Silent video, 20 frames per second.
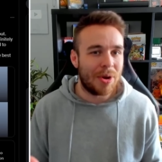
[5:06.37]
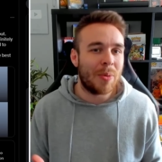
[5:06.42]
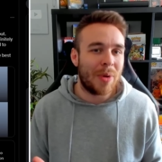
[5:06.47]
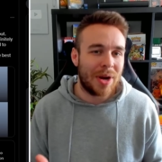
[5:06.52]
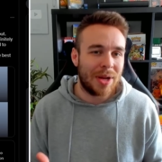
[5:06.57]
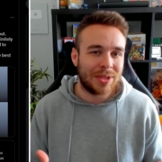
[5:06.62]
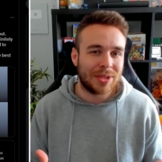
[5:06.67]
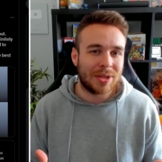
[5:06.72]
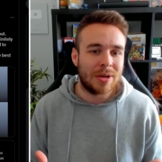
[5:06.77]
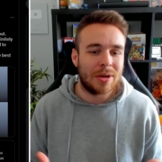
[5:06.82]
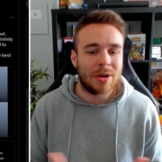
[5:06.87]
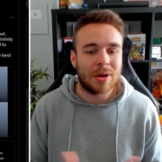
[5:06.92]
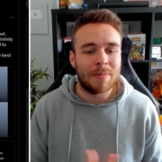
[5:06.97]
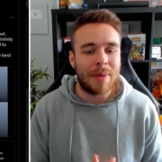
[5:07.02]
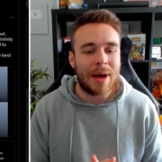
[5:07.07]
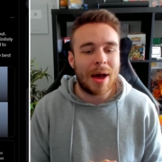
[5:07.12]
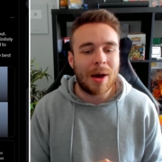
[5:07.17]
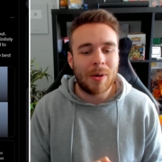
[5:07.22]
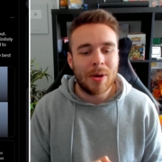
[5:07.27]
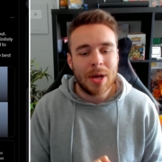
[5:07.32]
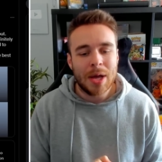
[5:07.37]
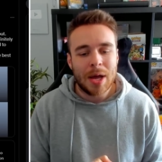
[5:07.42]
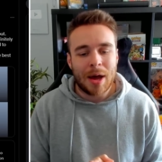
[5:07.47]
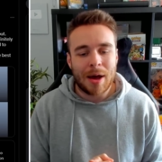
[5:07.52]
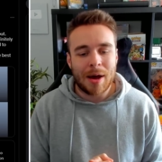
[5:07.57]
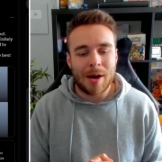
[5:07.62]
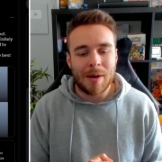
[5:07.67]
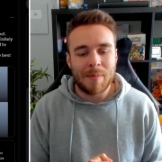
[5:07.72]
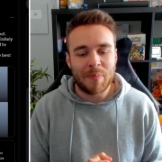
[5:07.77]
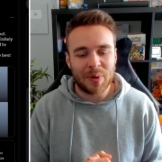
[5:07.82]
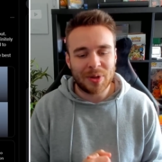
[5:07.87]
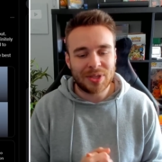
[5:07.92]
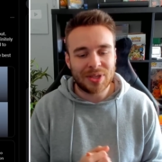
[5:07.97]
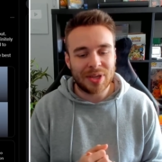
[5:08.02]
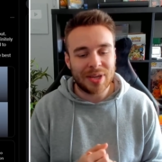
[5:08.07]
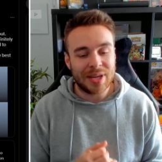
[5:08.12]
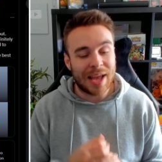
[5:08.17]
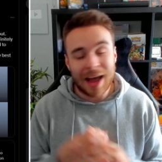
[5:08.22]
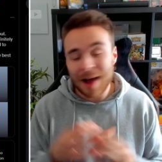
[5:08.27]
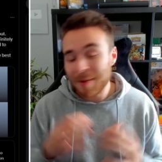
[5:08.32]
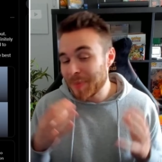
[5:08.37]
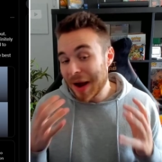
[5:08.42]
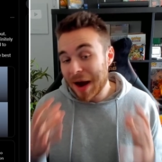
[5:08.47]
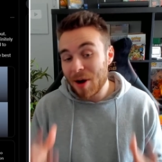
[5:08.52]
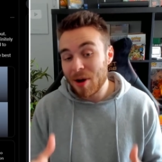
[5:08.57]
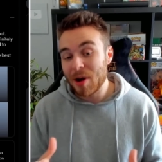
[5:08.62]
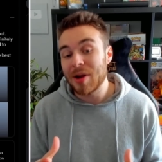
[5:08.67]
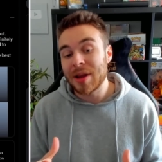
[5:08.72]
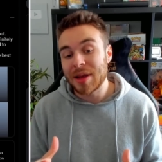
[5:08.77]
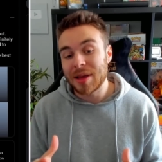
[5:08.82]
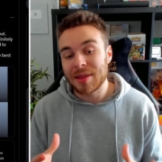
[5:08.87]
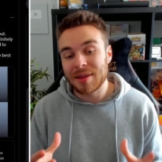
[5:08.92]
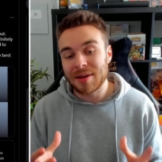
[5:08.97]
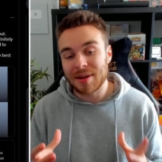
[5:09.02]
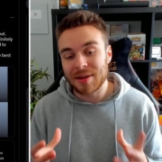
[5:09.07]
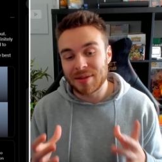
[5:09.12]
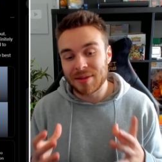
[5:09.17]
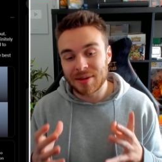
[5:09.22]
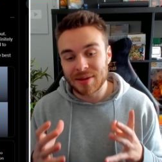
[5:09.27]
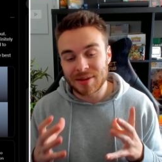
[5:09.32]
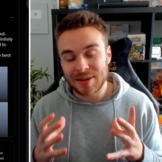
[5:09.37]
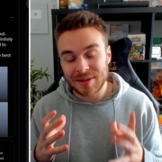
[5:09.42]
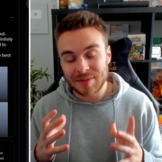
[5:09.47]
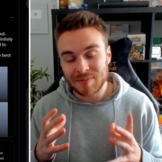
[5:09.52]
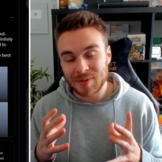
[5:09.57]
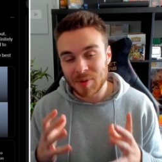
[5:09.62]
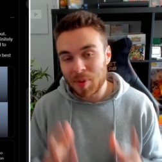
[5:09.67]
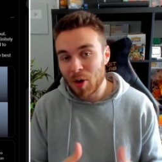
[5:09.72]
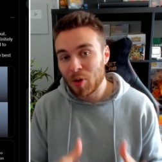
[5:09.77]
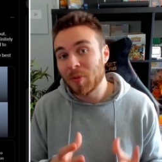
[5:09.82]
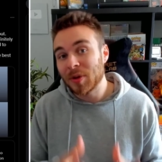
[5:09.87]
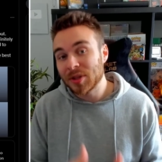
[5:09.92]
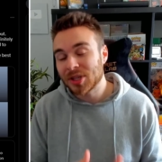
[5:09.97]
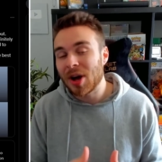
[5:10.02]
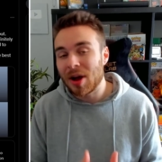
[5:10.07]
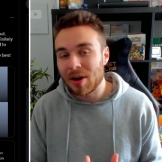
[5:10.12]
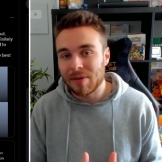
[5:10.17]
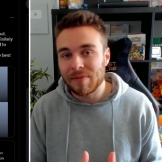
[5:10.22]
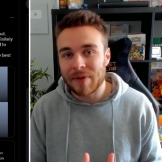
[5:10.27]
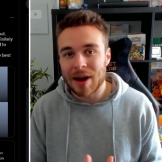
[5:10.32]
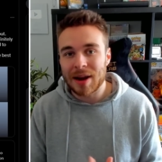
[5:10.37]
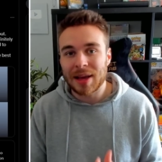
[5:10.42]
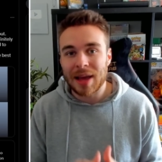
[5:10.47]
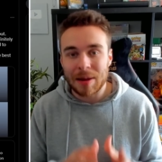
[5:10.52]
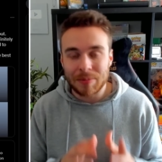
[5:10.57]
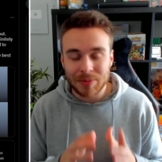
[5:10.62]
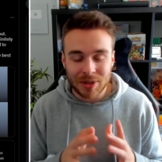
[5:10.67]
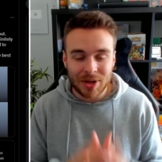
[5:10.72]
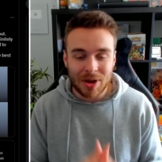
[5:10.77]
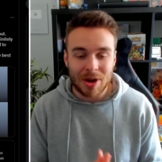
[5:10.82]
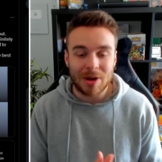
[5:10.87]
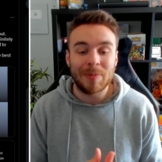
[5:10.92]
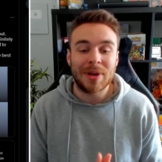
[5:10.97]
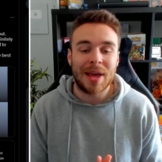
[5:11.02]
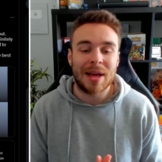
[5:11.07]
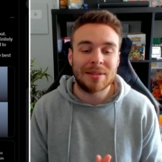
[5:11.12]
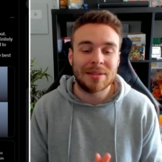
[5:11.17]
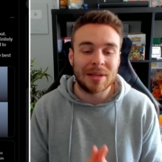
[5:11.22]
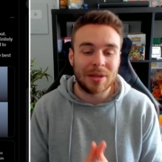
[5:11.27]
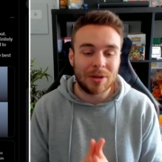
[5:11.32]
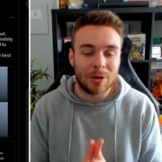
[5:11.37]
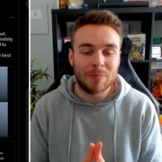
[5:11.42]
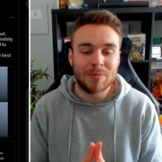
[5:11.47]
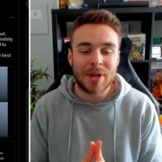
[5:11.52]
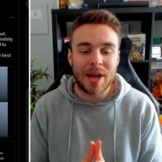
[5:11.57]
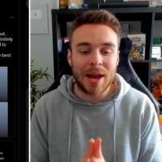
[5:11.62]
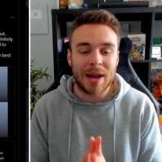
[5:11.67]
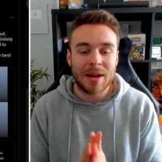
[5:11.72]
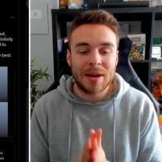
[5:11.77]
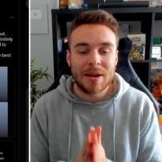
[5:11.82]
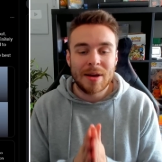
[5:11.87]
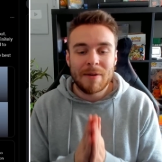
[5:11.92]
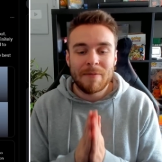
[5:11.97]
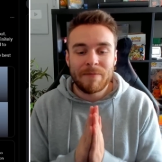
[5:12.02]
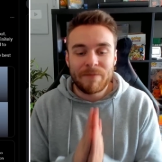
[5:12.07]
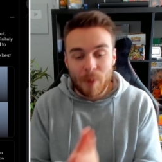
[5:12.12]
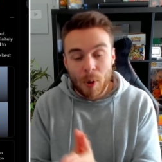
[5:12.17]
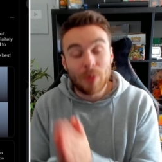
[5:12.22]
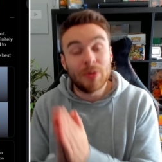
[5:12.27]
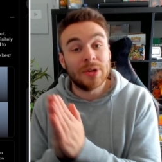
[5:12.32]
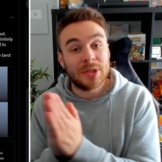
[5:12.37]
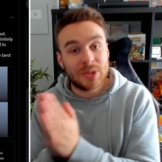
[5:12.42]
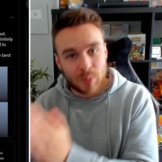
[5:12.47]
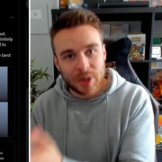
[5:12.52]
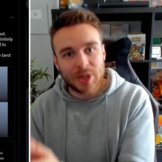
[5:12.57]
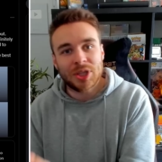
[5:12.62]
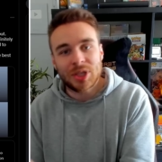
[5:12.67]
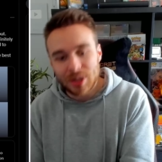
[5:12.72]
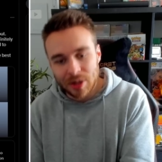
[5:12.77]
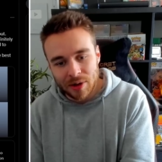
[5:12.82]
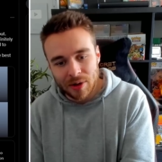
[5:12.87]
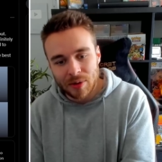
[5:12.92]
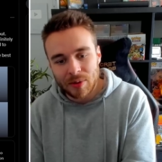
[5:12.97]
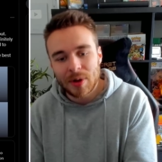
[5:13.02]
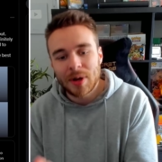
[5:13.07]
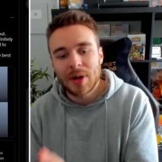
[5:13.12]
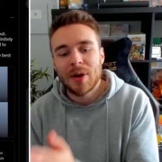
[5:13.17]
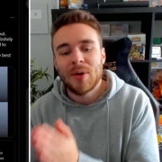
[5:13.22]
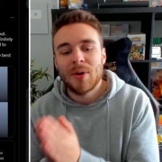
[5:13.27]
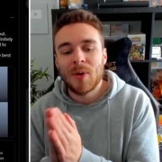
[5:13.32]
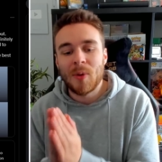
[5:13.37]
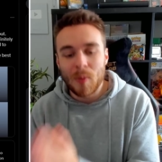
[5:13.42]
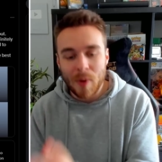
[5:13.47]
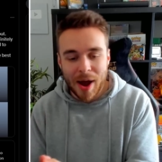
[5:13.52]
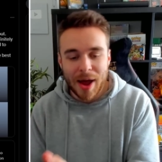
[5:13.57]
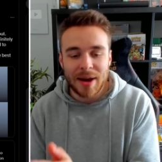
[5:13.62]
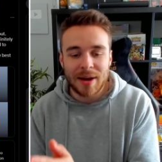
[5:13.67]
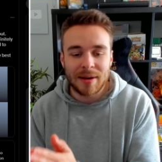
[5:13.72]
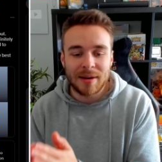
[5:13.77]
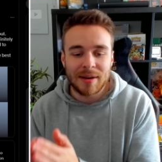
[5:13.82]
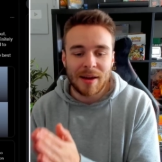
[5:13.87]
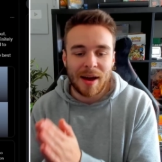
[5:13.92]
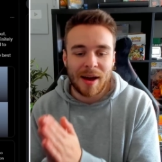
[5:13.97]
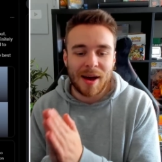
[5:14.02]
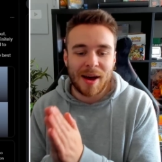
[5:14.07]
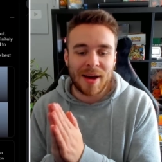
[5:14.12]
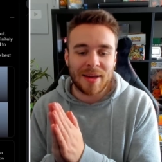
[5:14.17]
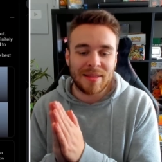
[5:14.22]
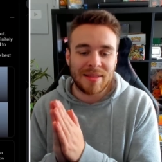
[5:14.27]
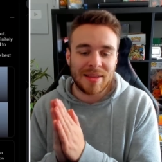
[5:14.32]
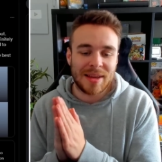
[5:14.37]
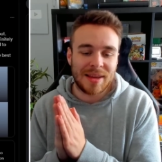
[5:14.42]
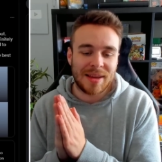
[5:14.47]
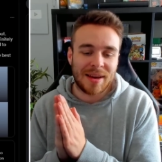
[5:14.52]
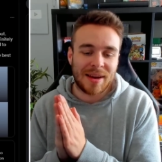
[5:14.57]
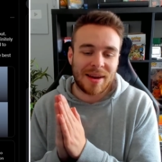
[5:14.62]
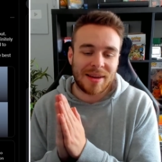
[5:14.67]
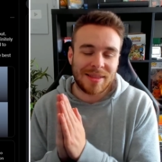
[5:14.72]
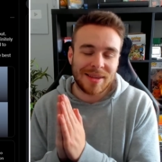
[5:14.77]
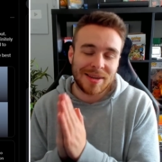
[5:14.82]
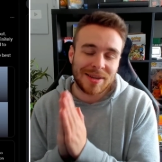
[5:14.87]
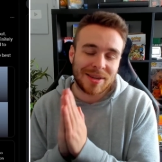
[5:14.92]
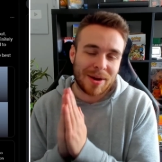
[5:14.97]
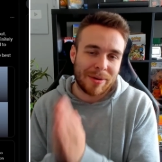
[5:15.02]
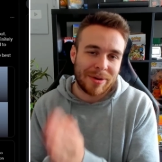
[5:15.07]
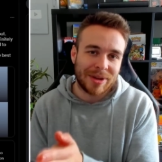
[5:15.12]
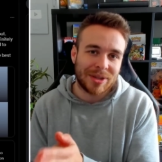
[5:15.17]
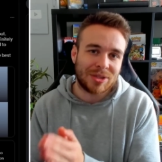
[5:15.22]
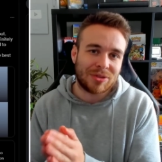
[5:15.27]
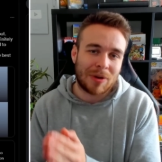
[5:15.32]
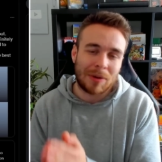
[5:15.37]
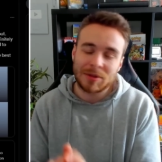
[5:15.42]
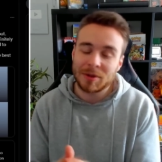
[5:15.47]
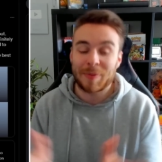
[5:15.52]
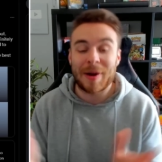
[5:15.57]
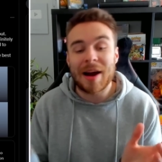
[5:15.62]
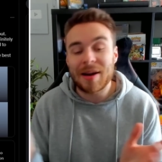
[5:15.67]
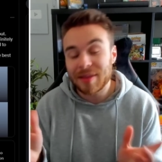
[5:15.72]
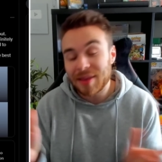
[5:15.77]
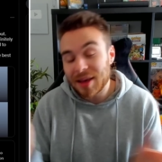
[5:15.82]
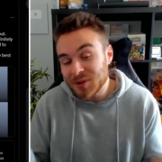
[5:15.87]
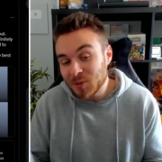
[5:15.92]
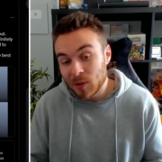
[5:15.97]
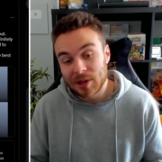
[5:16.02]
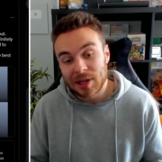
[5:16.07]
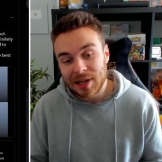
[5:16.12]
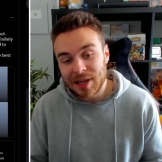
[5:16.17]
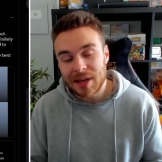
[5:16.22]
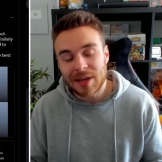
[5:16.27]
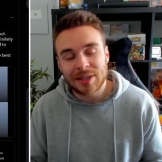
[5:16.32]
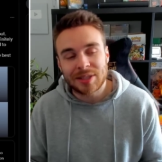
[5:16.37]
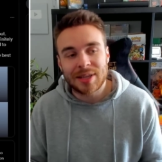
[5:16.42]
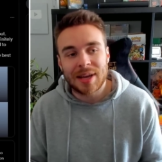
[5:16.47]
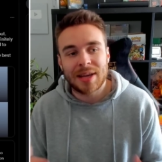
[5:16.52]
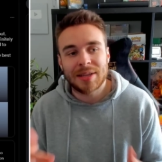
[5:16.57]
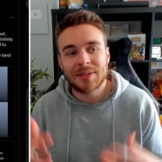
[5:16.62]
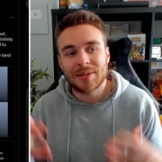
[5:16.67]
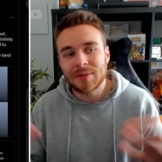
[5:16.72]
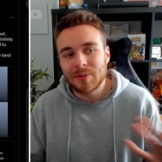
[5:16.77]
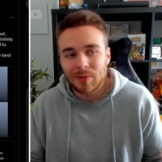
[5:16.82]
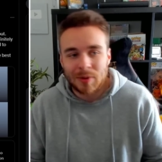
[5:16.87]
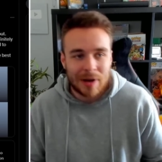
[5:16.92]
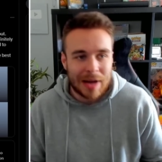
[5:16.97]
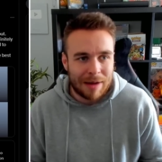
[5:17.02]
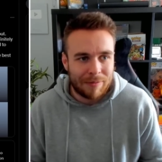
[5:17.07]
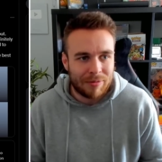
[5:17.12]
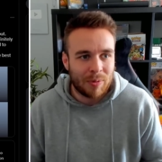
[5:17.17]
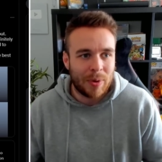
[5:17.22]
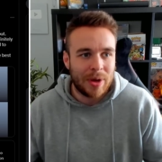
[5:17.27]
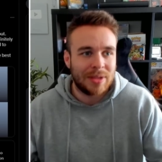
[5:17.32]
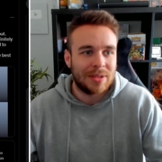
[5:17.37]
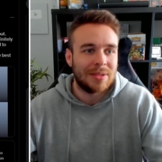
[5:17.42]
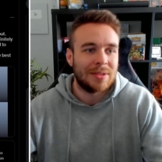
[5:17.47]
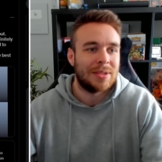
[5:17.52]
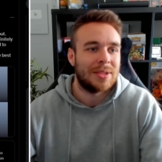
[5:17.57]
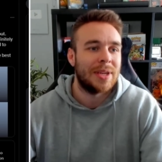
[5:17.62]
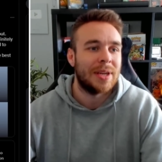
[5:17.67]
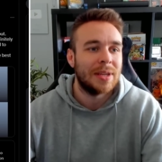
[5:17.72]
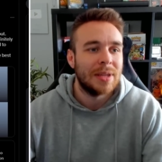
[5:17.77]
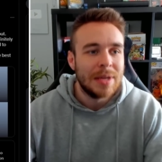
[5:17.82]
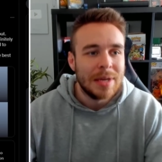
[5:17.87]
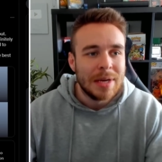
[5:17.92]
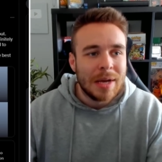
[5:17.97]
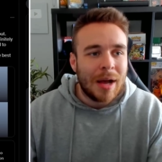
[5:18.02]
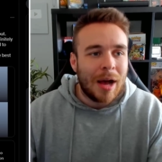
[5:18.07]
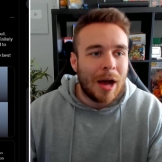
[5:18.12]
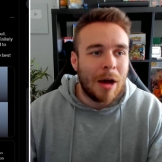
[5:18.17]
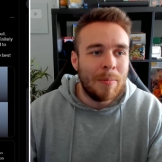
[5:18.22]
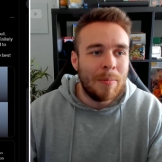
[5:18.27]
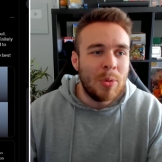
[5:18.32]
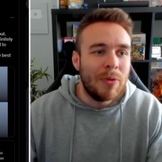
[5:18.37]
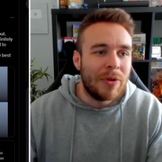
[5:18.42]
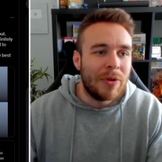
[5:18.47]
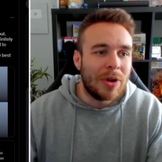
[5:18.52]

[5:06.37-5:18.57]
when it's going to come out, yeah, apparently the Pokemon Scarlet and Violet games are going to be getting an update for the Switch 2 when the Indigo Disc drops. Apparently, that's what the leaker says. We'll have to wait and see. Moving